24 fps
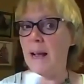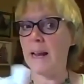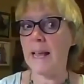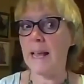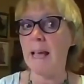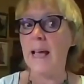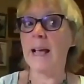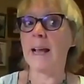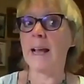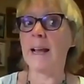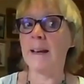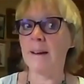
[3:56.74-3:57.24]

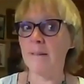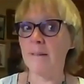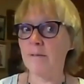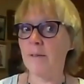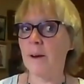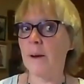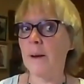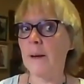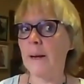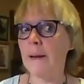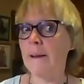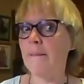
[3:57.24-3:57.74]
again, a
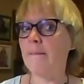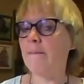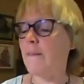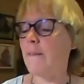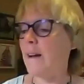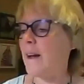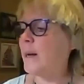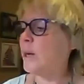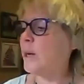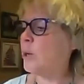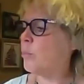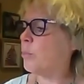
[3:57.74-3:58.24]
really
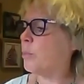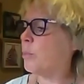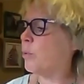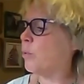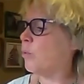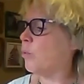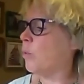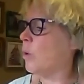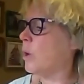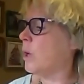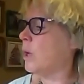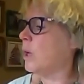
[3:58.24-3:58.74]

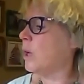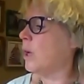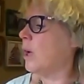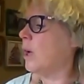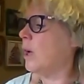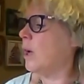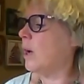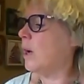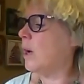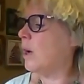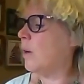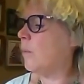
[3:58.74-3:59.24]
valuable
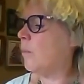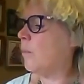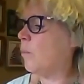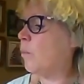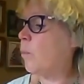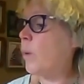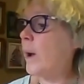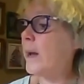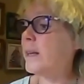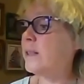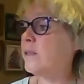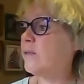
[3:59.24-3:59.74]

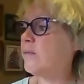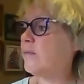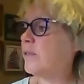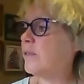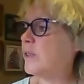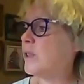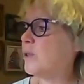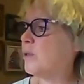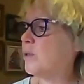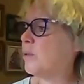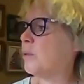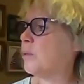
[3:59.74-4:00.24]
waste
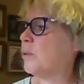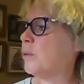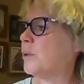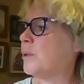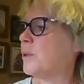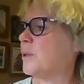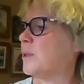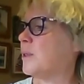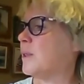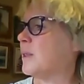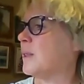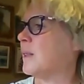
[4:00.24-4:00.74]

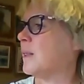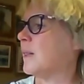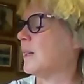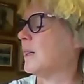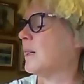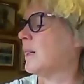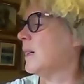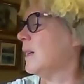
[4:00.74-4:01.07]
resource.